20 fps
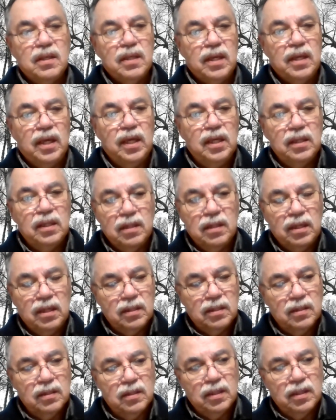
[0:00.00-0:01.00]

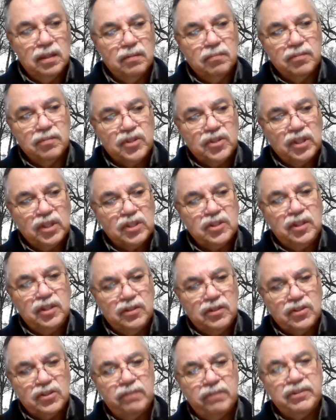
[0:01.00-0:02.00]
in the 16,
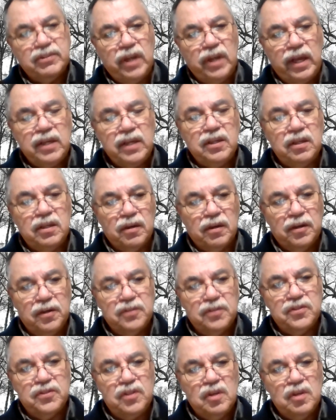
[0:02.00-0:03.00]
17,
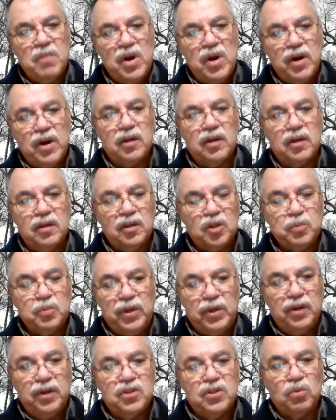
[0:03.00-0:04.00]
1800s, the American
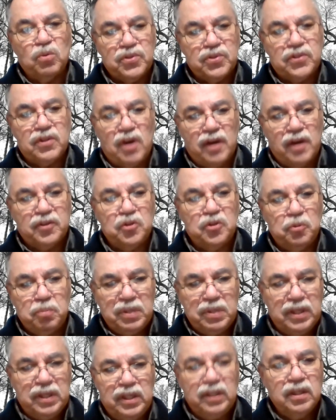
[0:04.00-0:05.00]
experience was thought to
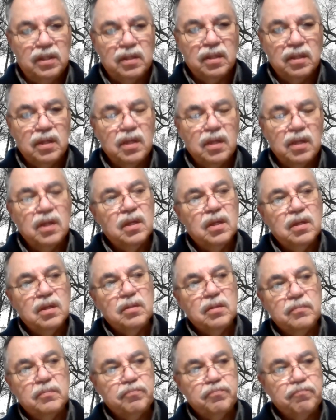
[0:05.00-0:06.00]
be
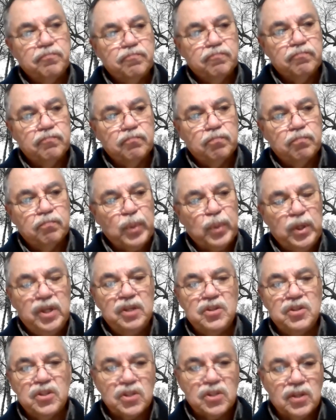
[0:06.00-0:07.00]

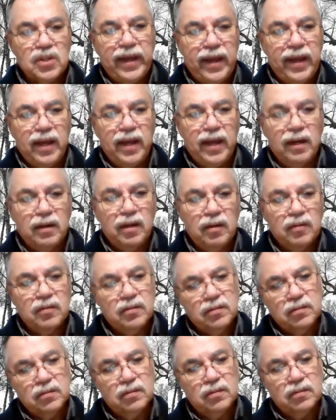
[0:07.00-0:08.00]
prodigious land,
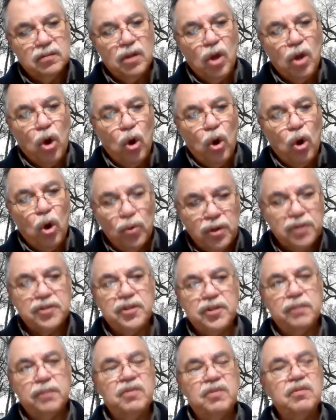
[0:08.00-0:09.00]

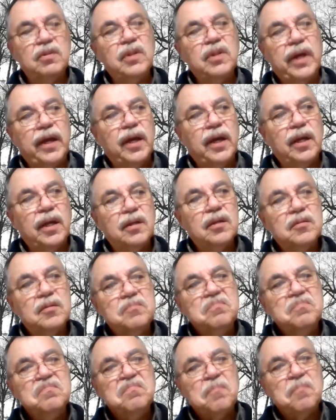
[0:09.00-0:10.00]
ownership of the land,
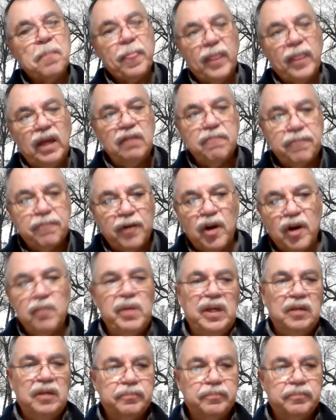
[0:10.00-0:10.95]
and farming.